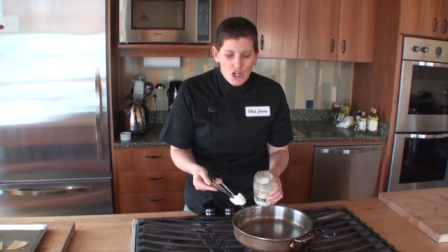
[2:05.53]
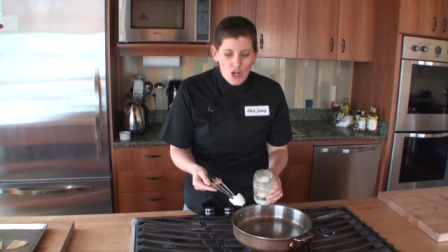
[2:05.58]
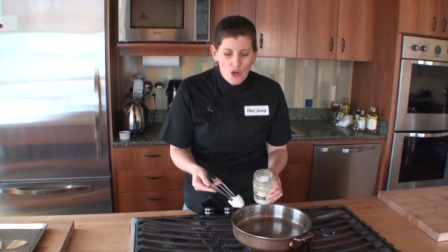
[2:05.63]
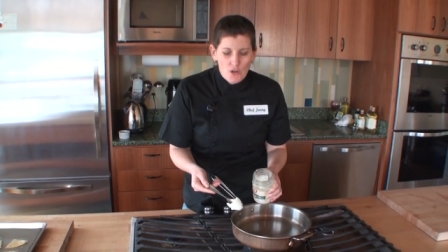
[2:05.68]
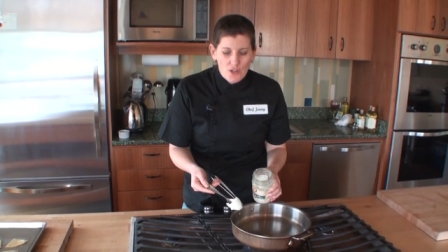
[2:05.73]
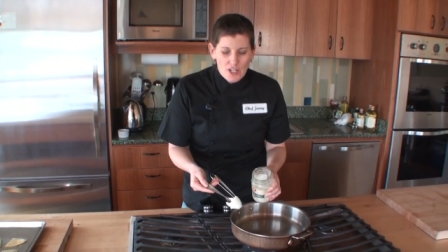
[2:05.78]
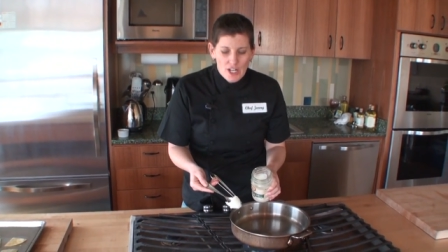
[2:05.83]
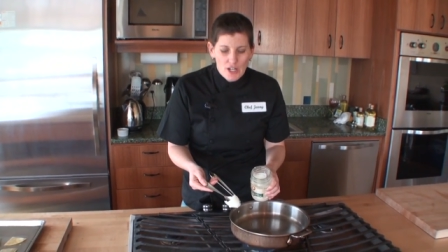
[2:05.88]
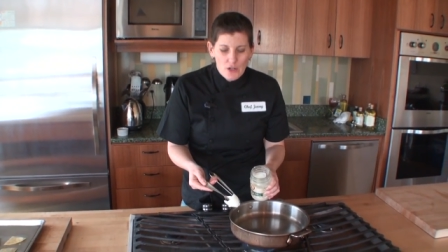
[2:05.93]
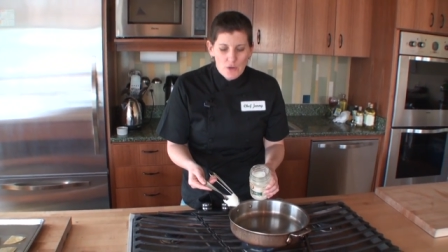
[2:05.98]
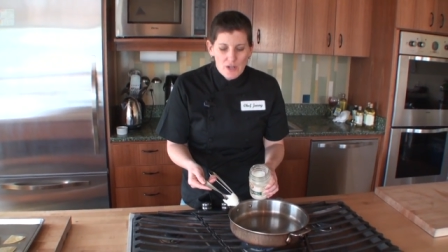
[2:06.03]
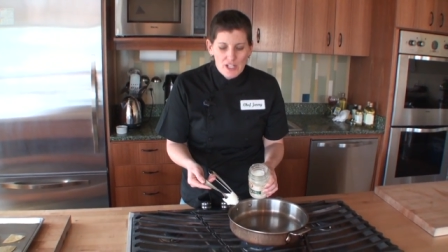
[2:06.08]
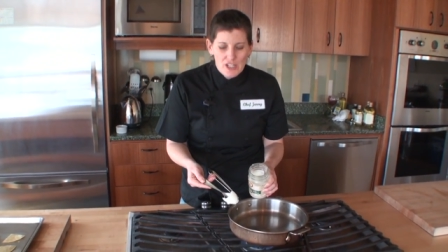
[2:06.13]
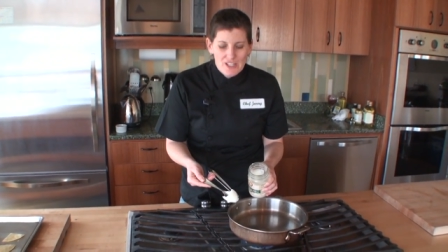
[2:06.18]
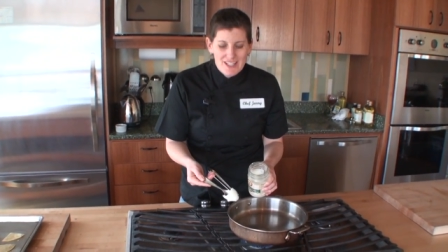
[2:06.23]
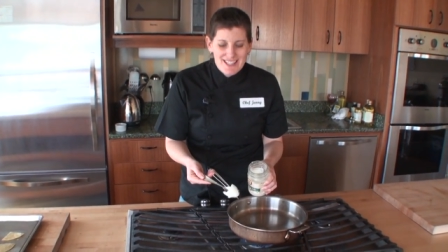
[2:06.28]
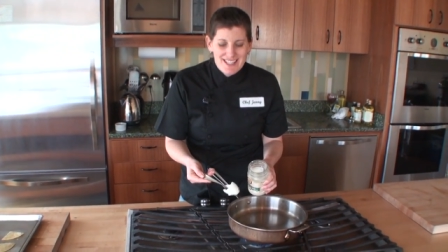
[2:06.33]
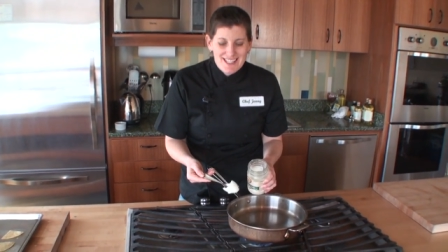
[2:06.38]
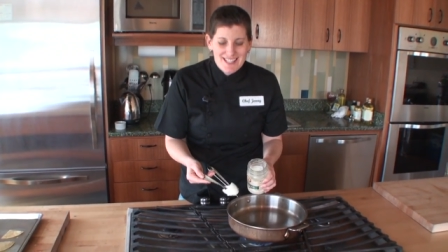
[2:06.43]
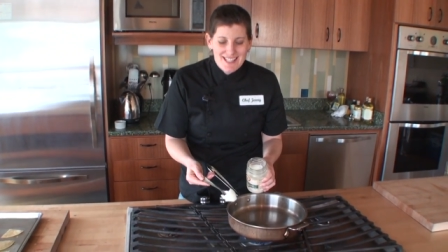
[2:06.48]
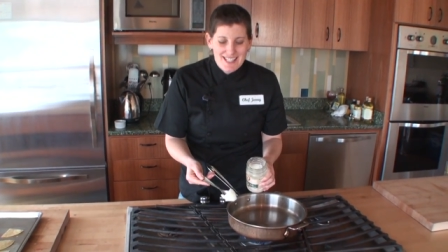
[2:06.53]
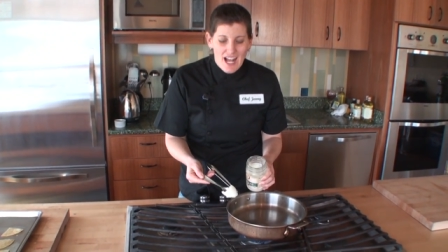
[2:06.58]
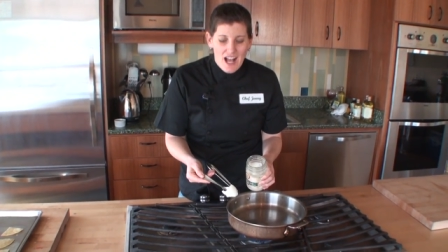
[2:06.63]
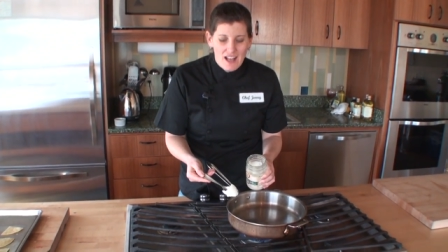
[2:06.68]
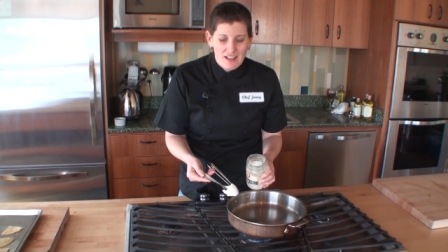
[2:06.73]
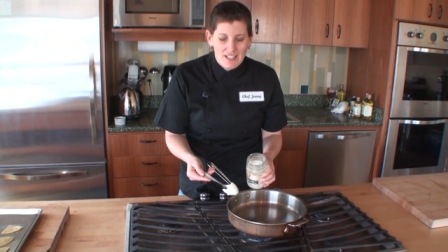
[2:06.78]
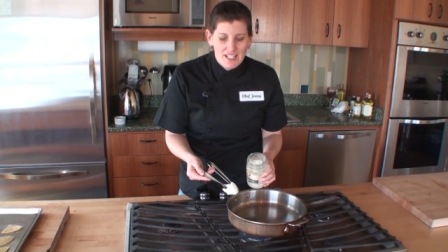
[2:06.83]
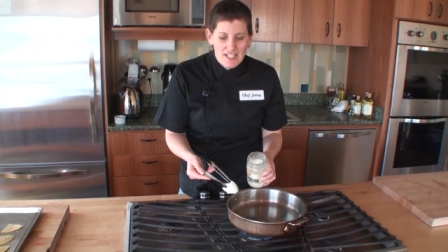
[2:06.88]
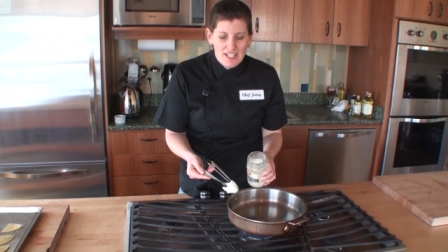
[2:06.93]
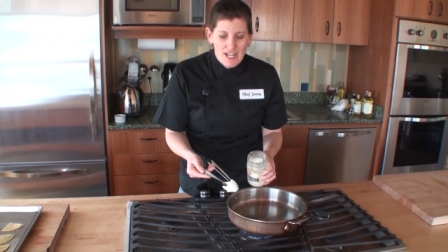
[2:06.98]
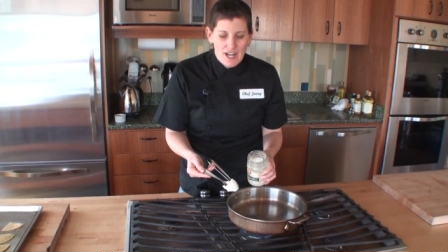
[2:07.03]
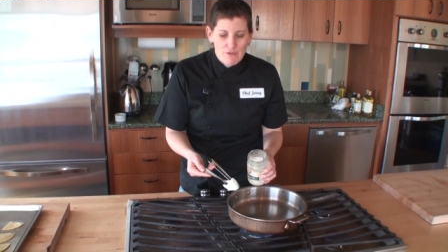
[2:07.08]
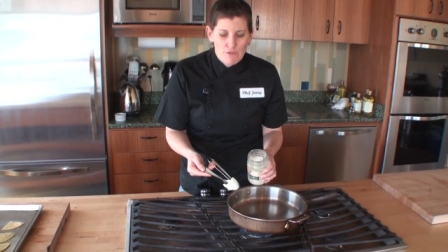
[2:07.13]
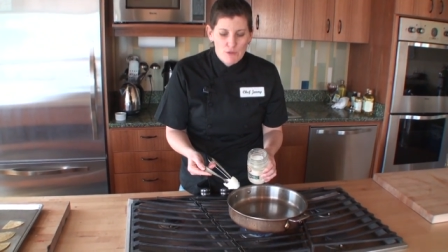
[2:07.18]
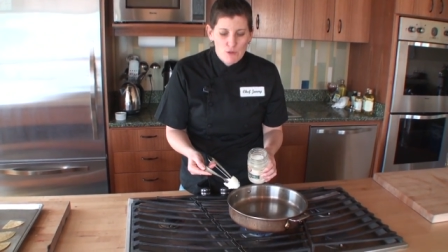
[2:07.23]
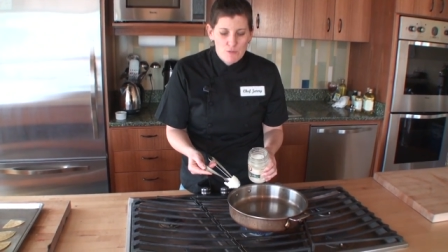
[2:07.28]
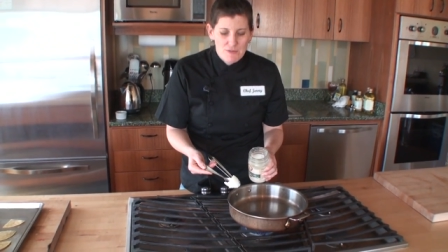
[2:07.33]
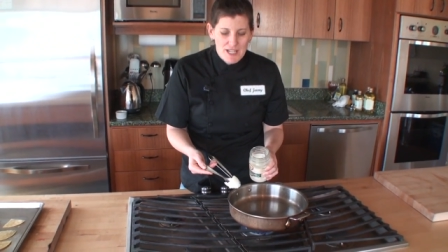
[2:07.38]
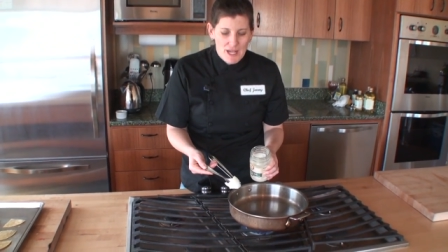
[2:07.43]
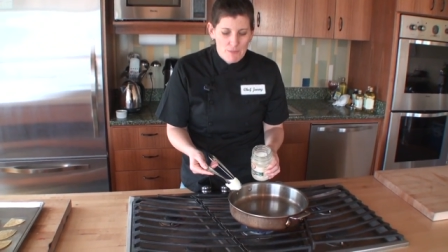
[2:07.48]
coconut oil is solid at
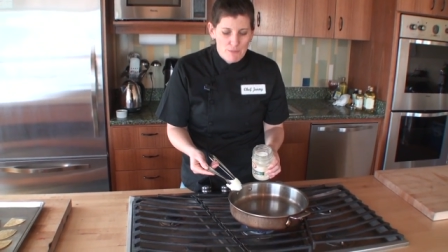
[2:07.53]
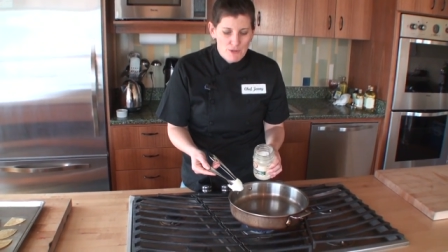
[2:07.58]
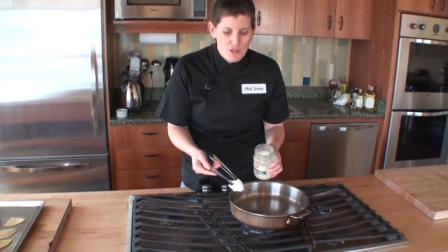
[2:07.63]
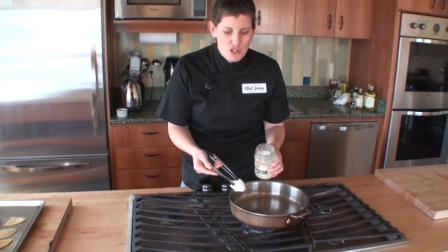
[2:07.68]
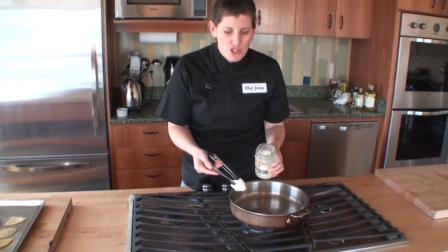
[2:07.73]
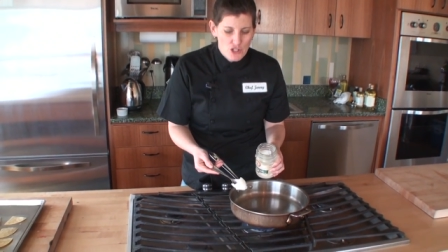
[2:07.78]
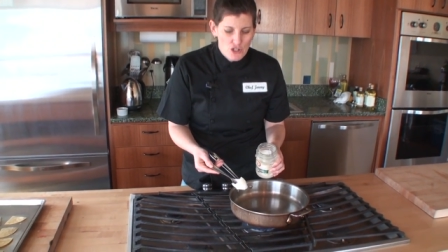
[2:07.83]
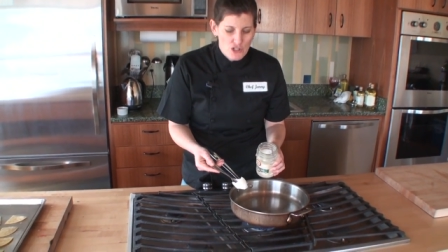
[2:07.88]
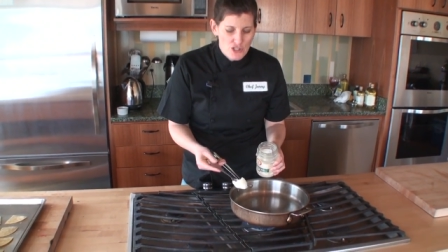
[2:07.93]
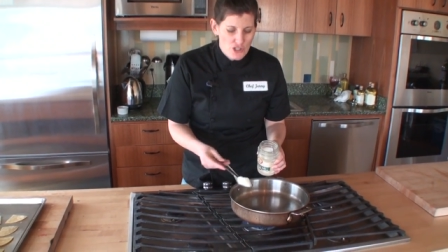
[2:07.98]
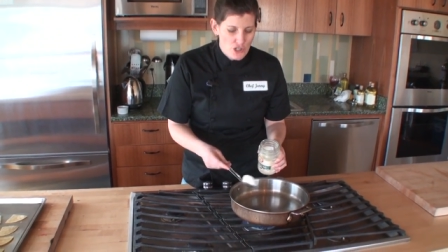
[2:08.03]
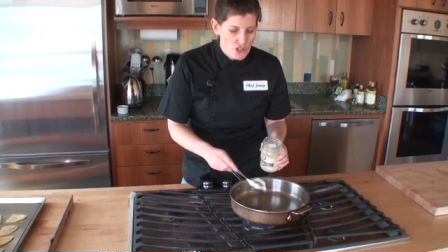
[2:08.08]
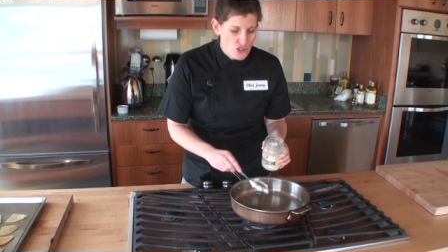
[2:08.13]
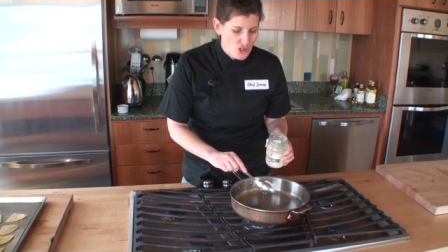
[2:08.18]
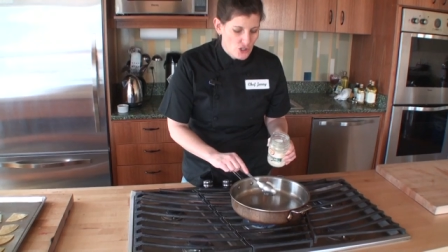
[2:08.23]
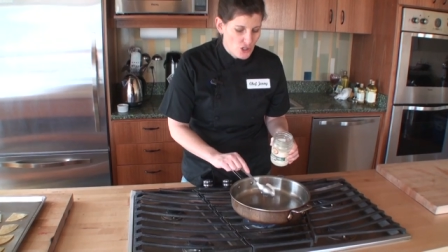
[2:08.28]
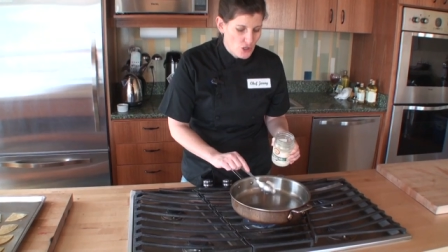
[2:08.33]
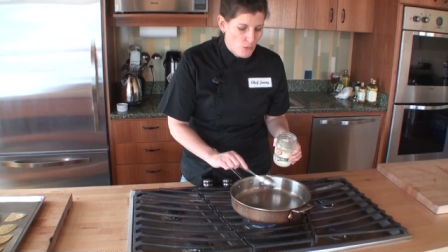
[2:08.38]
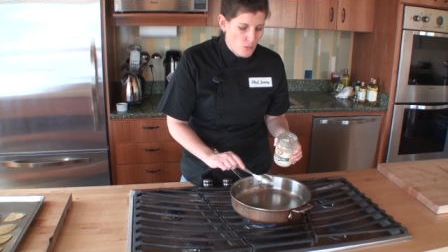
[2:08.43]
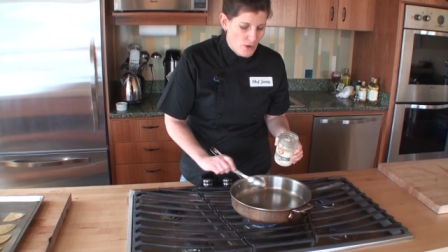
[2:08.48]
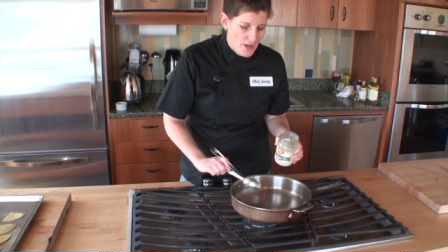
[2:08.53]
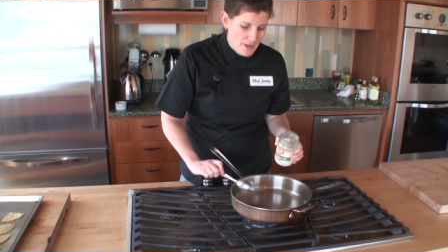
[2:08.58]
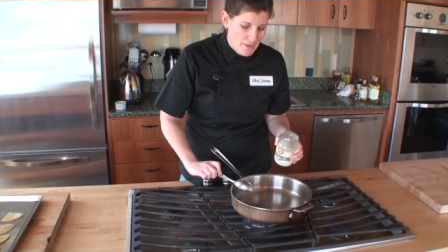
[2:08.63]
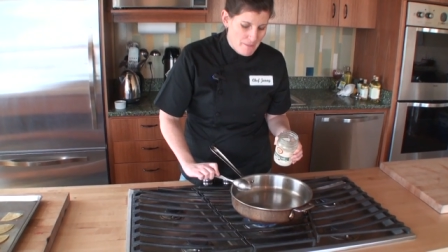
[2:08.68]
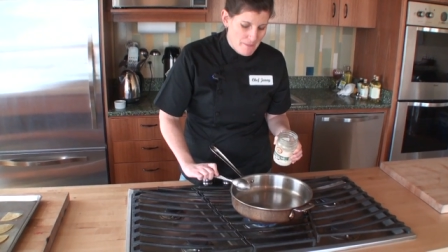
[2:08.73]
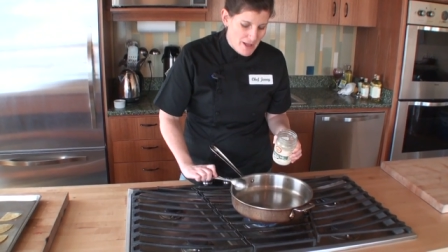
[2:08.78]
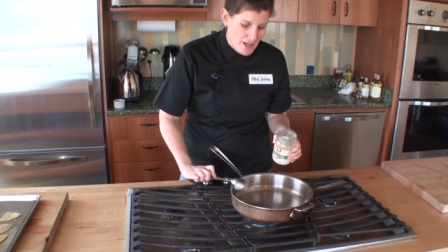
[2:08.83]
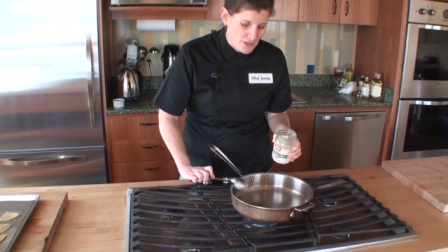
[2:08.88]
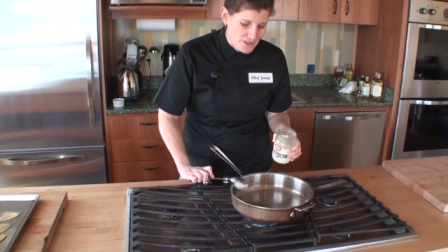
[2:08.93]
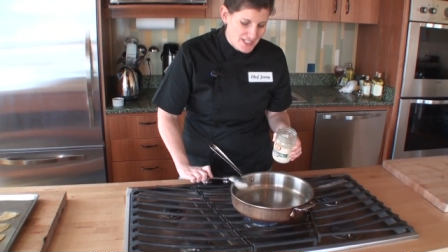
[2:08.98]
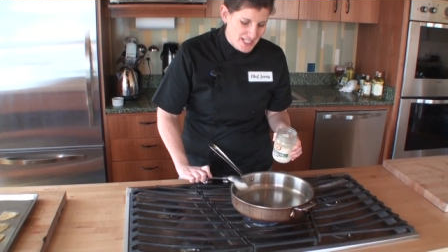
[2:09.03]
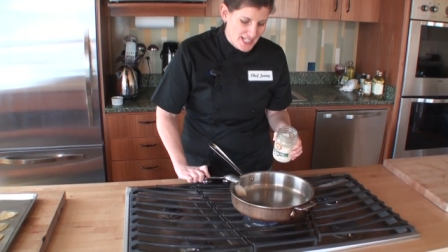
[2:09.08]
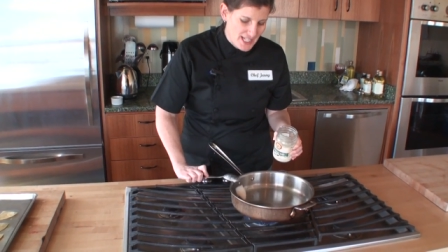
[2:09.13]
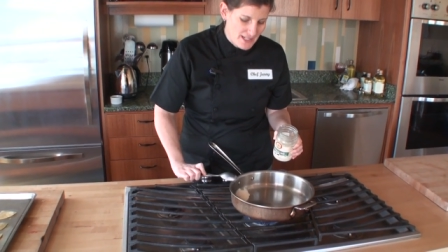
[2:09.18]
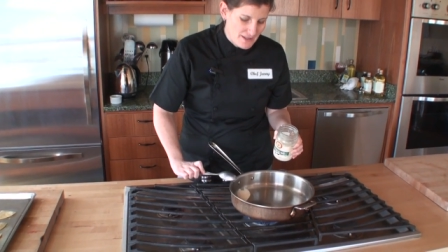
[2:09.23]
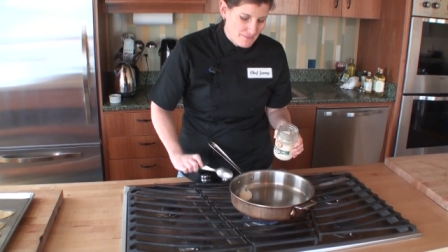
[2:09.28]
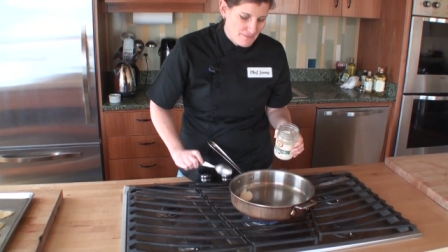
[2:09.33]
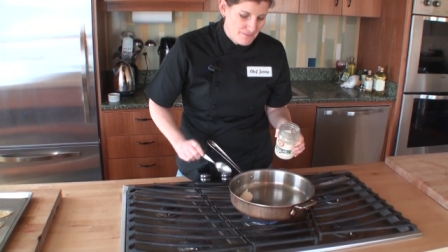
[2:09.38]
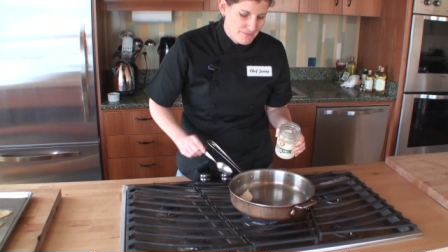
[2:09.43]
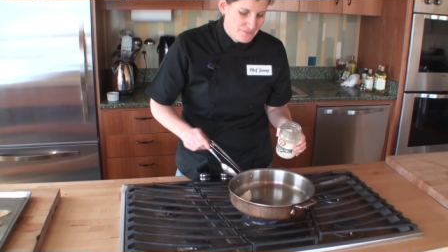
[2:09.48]
room temperature, so you're gonna wanna melt
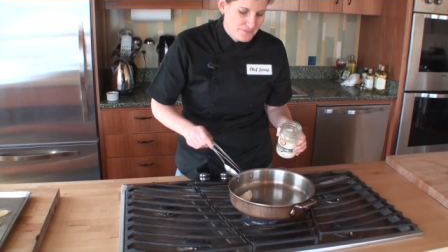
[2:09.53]
it